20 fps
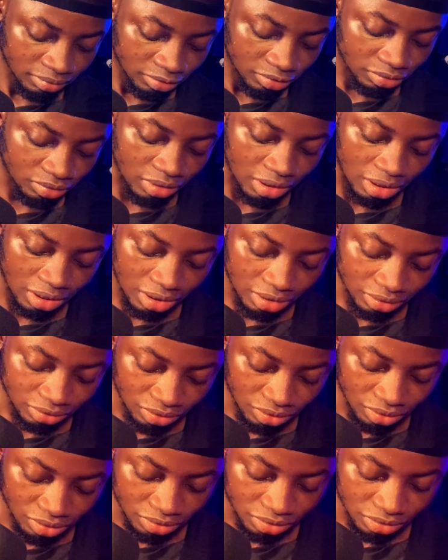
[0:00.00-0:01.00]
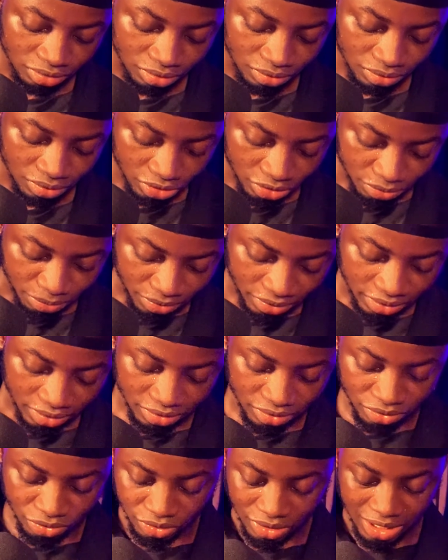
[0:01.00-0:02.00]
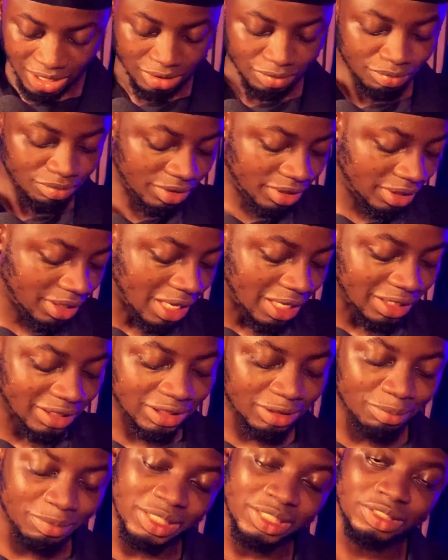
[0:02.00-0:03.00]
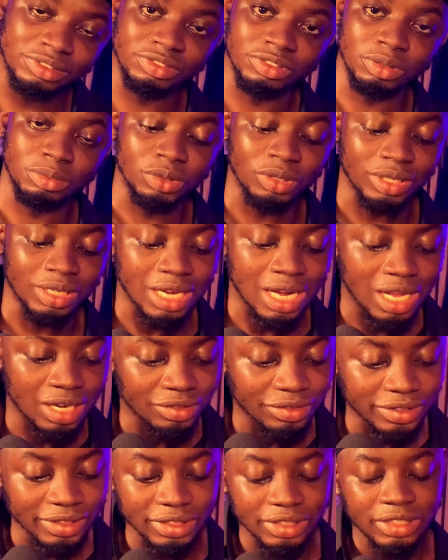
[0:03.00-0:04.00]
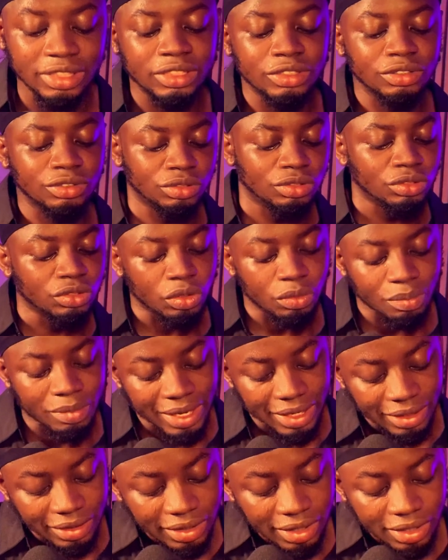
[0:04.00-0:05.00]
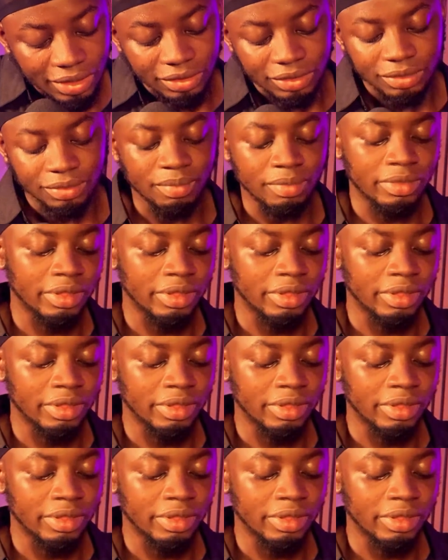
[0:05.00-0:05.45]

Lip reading: You can add color to your workspace. You can bring an image from the gallery to your background.